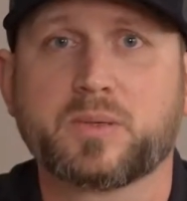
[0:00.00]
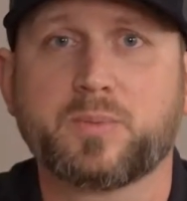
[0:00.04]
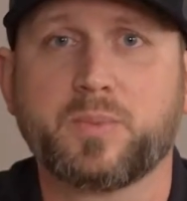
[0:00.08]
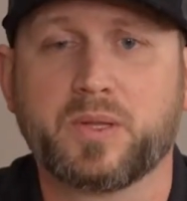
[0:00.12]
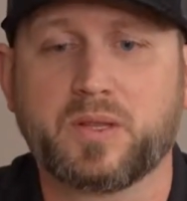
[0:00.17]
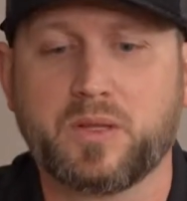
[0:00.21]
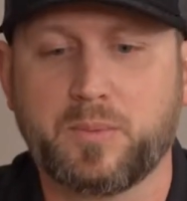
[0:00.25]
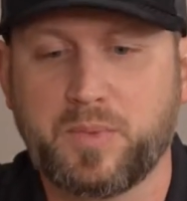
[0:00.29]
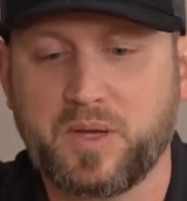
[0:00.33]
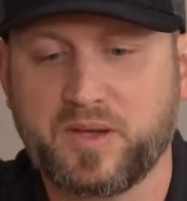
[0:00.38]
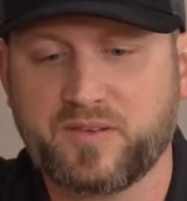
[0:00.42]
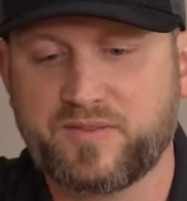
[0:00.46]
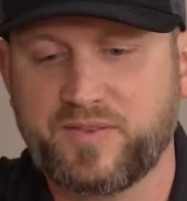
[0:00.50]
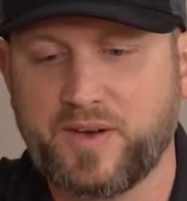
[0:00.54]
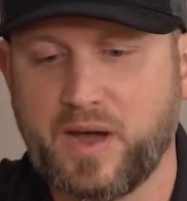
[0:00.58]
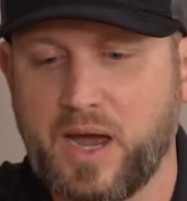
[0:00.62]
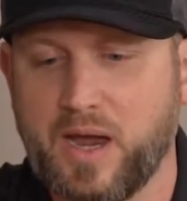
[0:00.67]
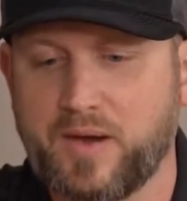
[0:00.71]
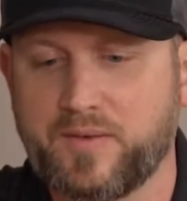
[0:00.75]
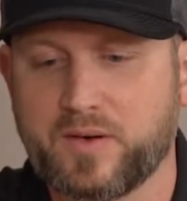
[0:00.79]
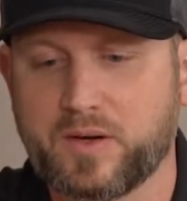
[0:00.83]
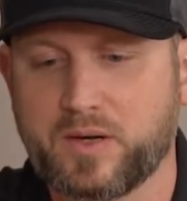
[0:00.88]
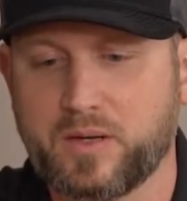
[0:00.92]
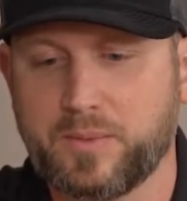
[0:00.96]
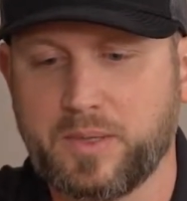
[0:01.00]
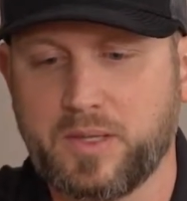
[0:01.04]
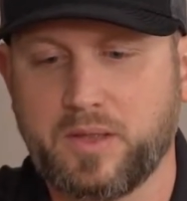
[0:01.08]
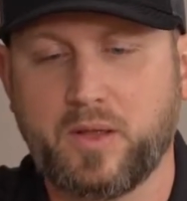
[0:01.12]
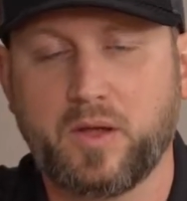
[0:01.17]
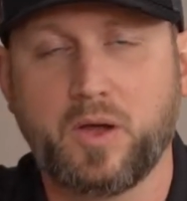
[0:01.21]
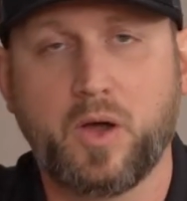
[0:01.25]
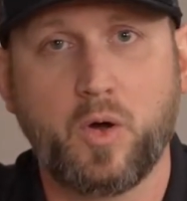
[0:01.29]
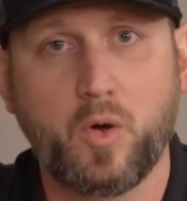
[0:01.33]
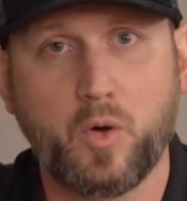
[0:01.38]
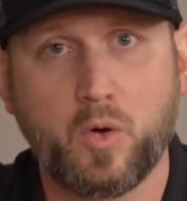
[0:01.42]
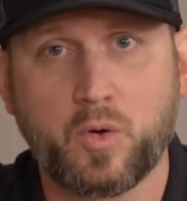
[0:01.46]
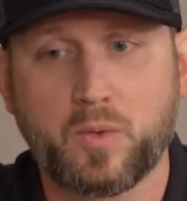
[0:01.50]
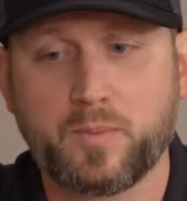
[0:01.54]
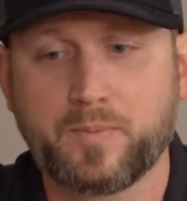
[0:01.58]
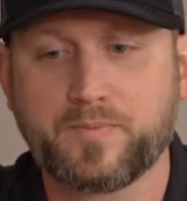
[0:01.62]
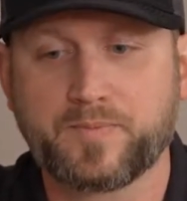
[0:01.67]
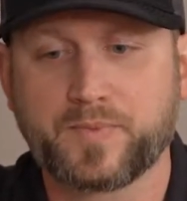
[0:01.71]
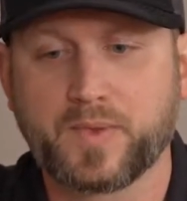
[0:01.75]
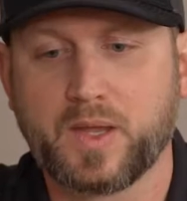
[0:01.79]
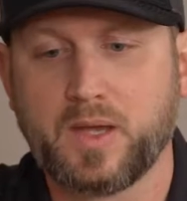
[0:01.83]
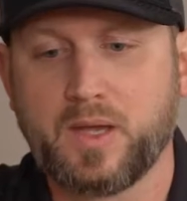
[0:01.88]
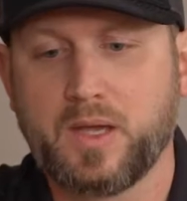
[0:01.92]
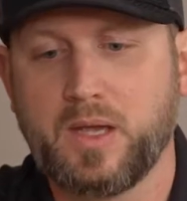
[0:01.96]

But the big five are going to be the home,